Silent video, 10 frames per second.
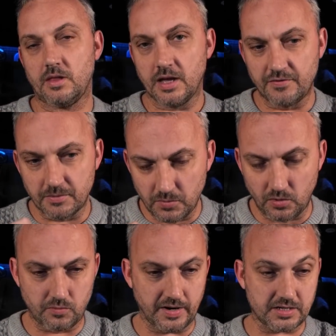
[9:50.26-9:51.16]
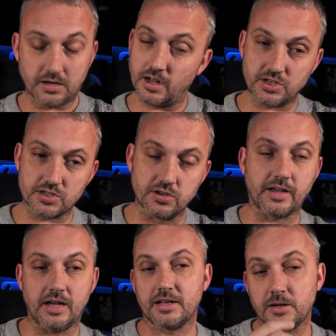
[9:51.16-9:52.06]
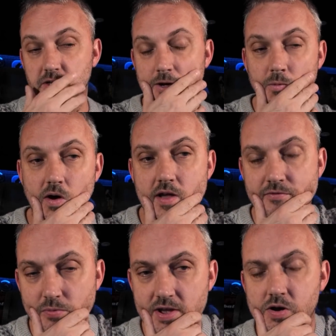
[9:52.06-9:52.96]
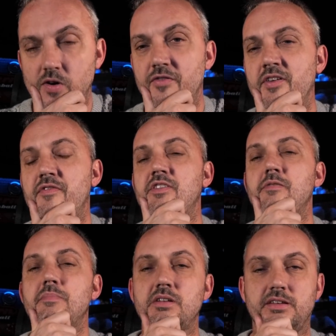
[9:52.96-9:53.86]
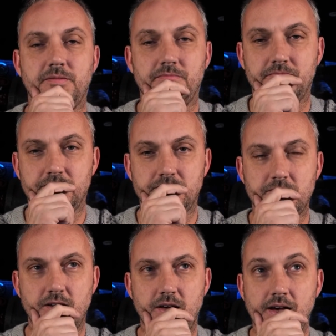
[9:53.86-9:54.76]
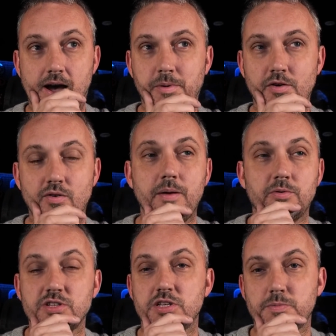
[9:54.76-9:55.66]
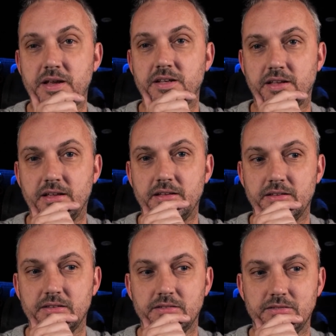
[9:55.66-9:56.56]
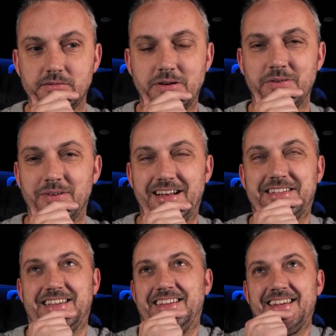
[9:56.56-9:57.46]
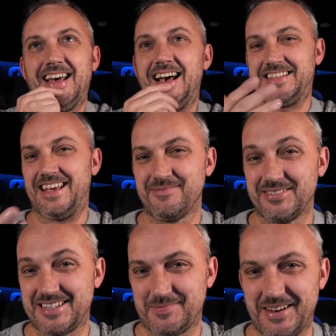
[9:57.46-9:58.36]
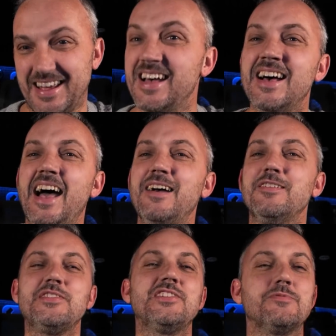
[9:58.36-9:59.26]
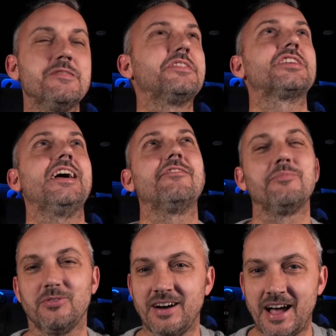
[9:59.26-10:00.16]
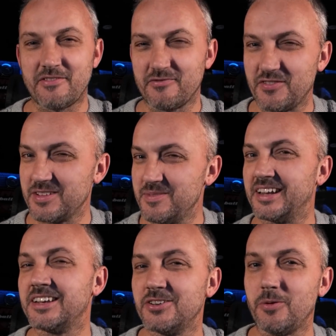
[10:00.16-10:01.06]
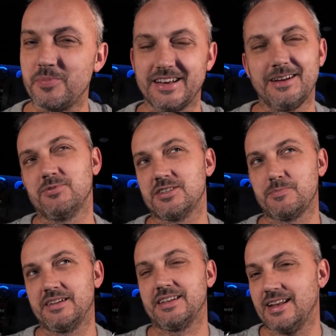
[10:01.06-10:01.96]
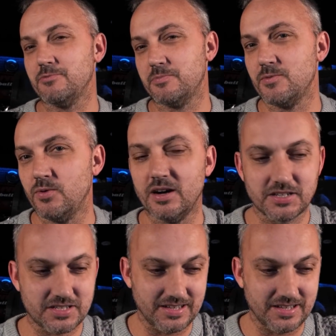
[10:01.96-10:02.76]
And I just look at it and think, do you know what? If we got a 50 million and we were able to spend it, I say able to spend it, it would be terrible having 50 million and not being able to spend it. That would be worse